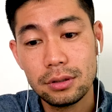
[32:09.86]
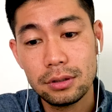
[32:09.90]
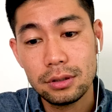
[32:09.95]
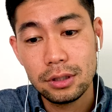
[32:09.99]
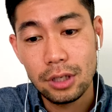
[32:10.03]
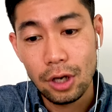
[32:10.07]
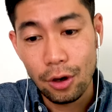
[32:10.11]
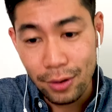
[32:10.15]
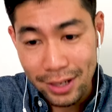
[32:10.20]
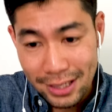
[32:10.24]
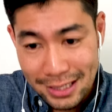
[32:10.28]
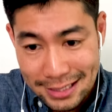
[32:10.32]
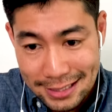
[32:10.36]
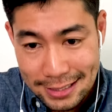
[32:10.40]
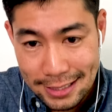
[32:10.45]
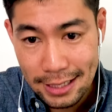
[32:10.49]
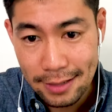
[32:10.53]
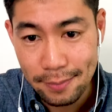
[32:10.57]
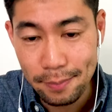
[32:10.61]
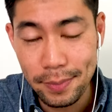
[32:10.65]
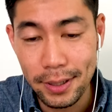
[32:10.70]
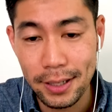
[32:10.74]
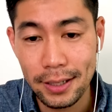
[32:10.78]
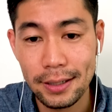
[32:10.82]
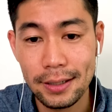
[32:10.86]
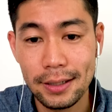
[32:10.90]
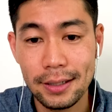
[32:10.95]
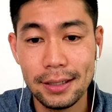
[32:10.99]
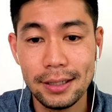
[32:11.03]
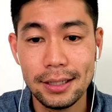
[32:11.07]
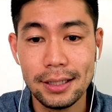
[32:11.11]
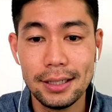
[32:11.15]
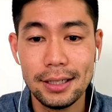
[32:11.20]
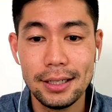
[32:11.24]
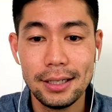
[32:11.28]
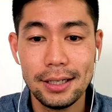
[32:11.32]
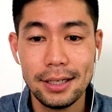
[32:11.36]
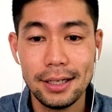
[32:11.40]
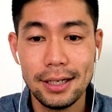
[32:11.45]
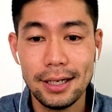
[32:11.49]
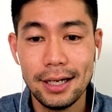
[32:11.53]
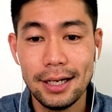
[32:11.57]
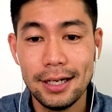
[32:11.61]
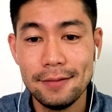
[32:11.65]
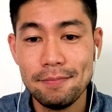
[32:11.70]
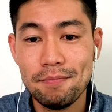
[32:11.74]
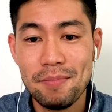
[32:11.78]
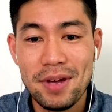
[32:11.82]
go in deeper
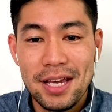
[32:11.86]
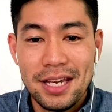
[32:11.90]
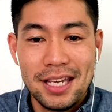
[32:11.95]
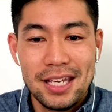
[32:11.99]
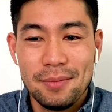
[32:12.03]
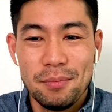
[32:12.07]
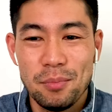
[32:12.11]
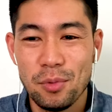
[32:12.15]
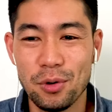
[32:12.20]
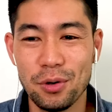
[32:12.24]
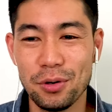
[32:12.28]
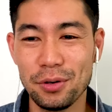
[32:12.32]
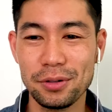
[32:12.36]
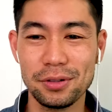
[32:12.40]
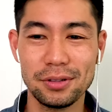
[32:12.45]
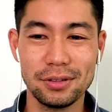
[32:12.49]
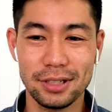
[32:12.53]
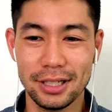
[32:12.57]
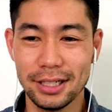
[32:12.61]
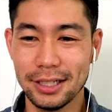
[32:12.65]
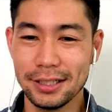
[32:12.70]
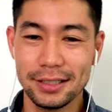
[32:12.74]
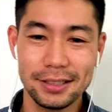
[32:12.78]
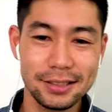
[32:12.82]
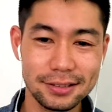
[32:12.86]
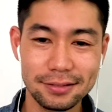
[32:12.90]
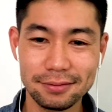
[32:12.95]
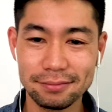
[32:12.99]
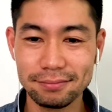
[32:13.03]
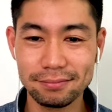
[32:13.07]
and make it more like